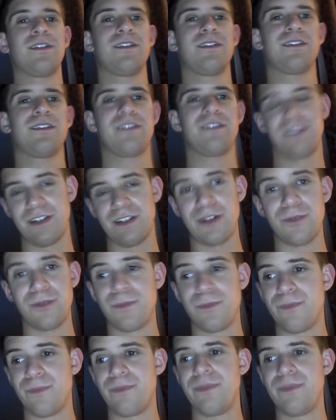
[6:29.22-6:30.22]
So
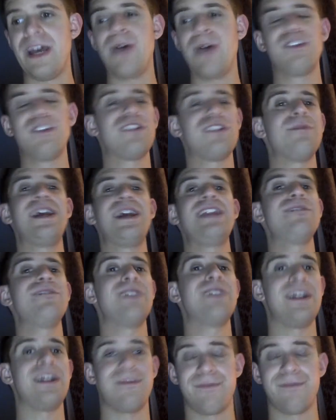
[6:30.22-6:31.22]
that was your main
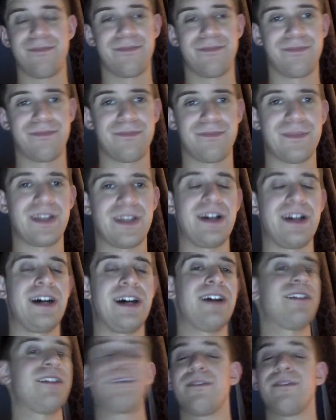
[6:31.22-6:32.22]
event
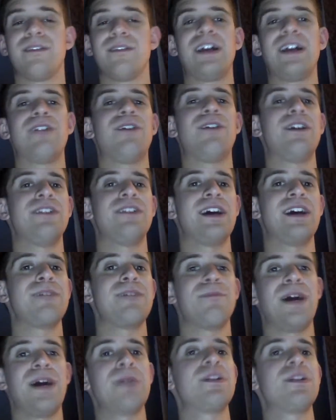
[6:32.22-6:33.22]
uh, later on night.
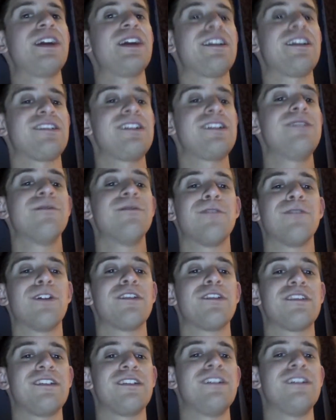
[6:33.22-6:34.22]
Bobby Lashley
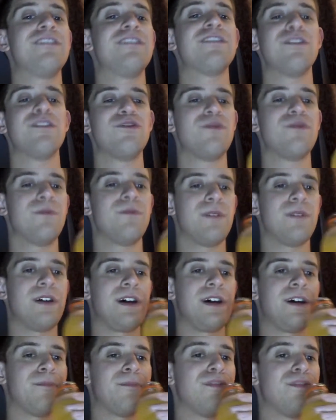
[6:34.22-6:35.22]
versus
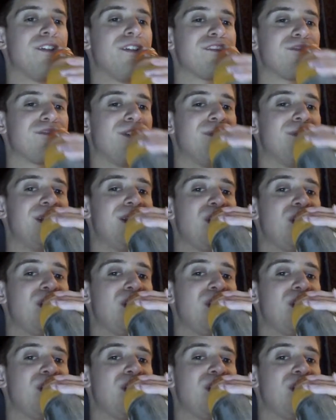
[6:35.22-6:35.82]
uh, Braun Strowman.